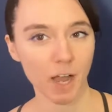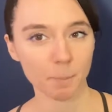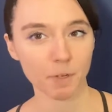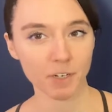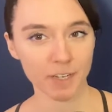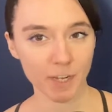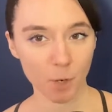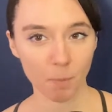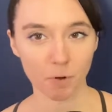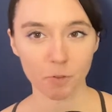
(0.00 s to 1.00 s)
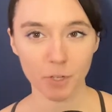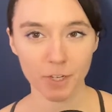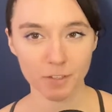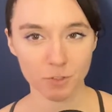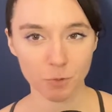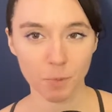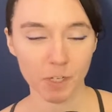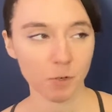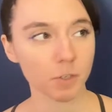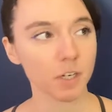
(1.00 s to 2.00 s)
I'm going to get up early, do
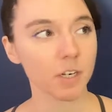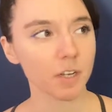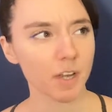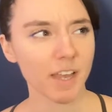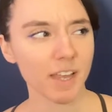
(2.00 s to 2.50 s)
my yoga.